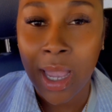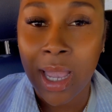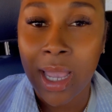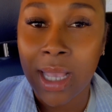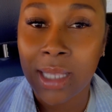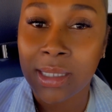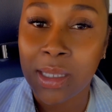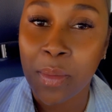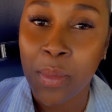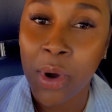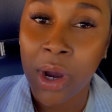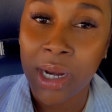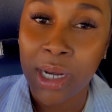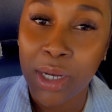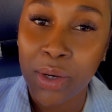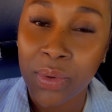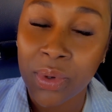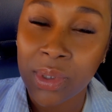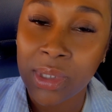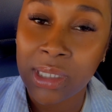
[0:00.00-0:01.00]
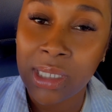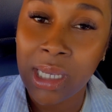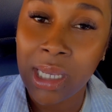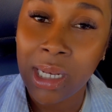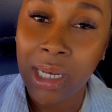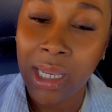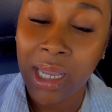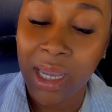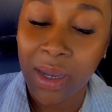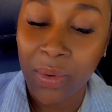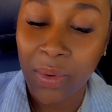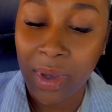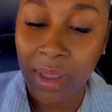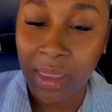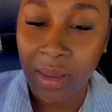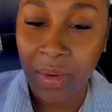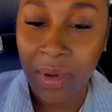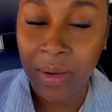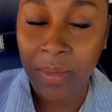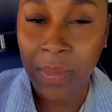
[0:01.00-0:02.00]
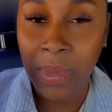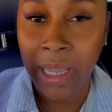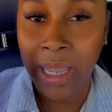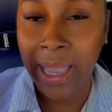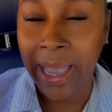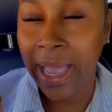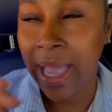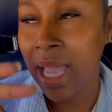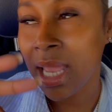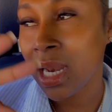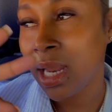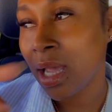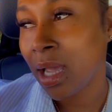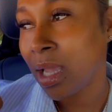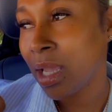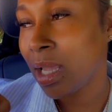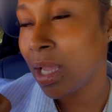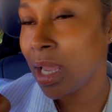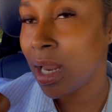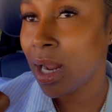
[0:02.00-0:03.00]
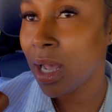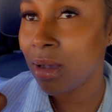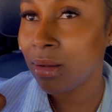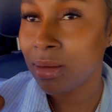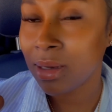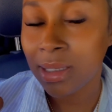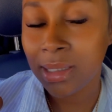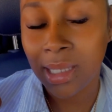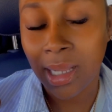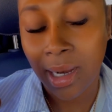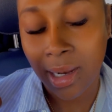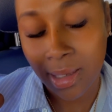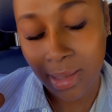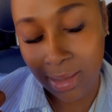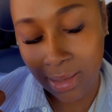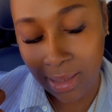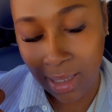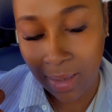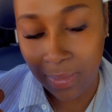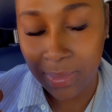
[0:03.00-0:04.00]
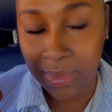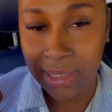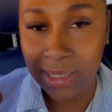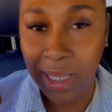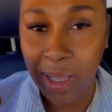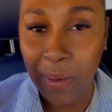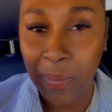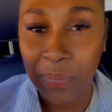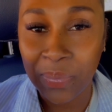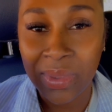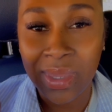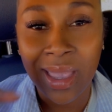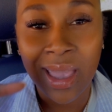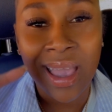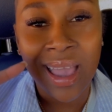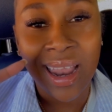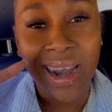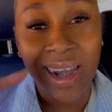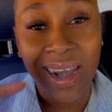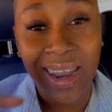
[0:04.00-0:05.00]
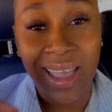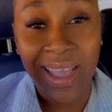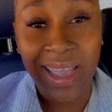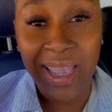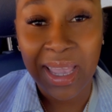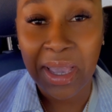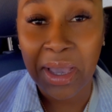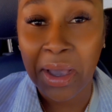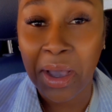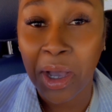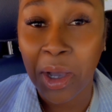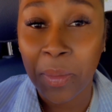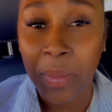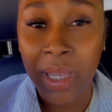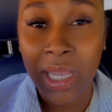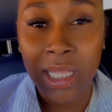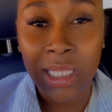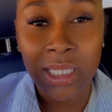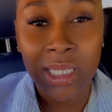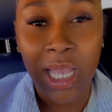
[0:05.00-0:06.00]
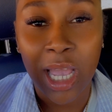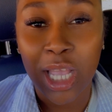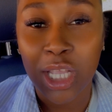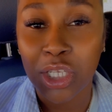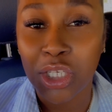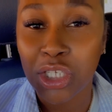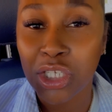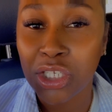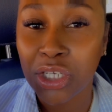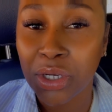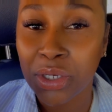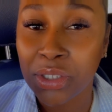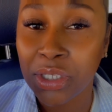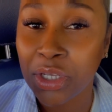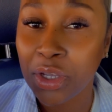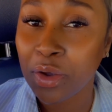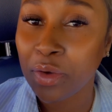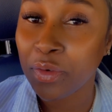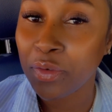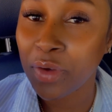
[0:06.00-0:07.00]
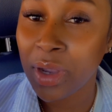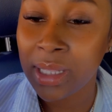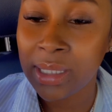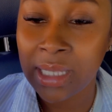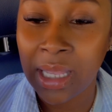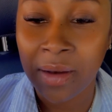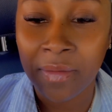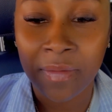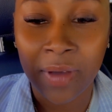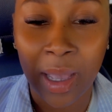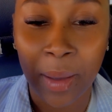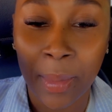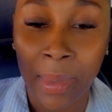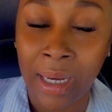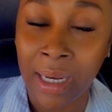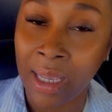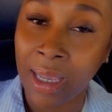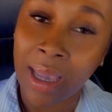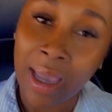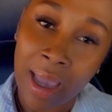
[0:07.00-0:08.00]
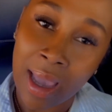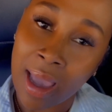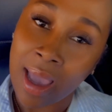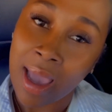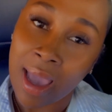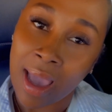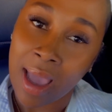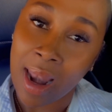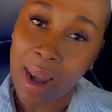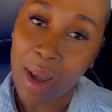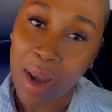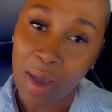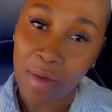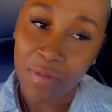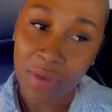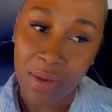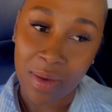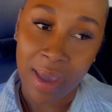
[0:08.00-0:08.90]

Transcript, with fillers: it's a morning routine get ready with me and you know it's a little something something like comment and share to your friends and family love you